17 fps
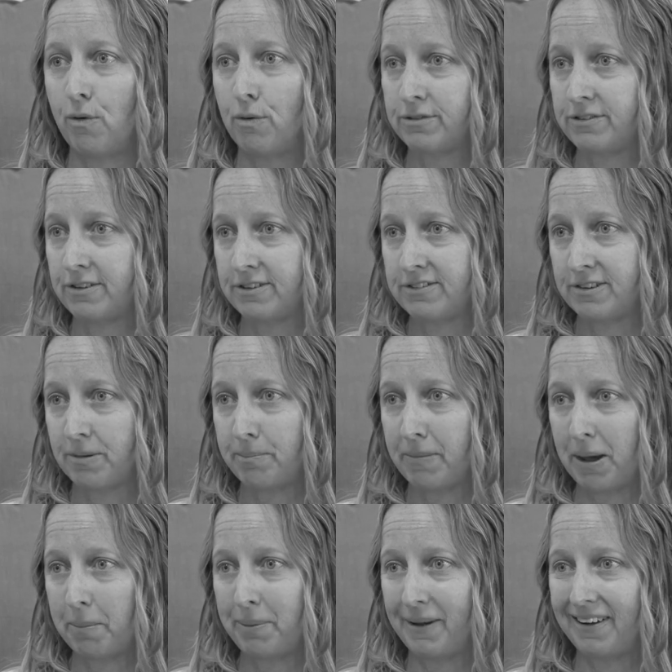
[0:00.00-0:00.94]
or system
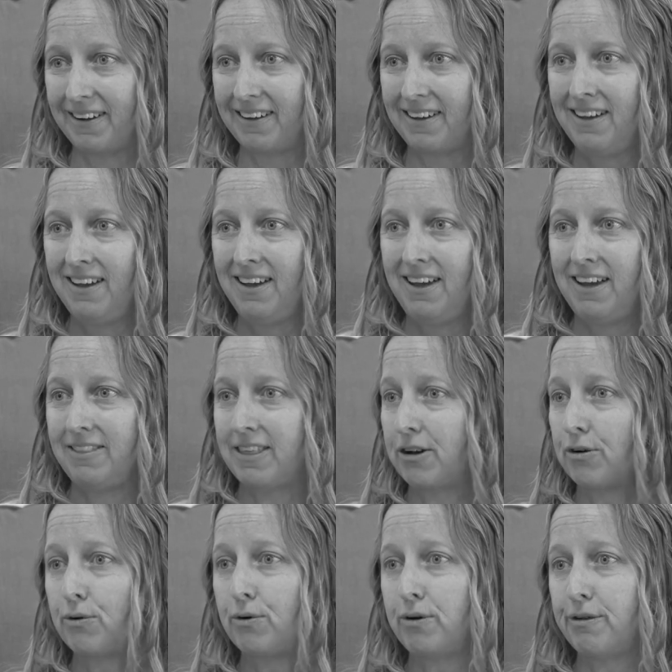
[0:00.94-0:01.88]
mapping, that
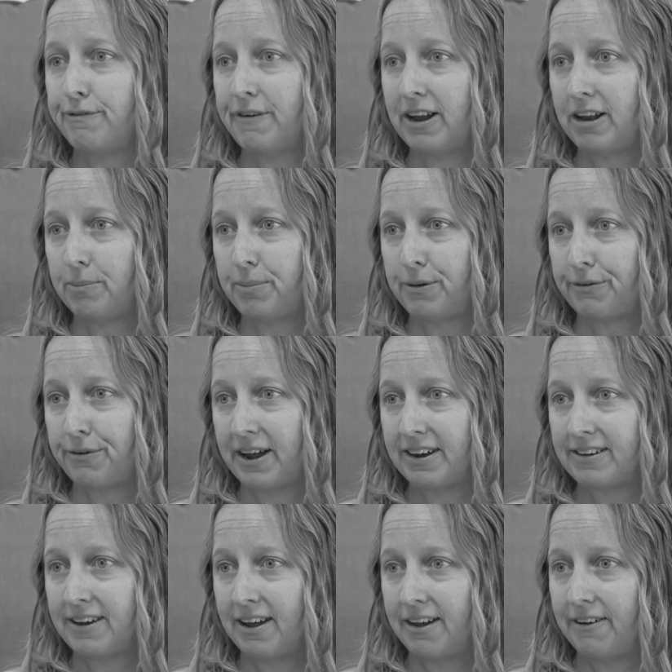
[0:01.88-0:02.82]
are all available right
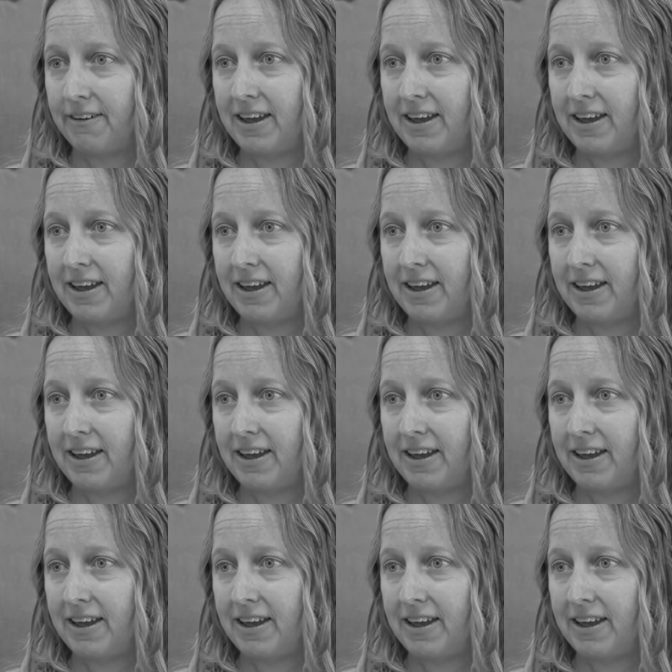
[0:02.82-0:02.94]
now.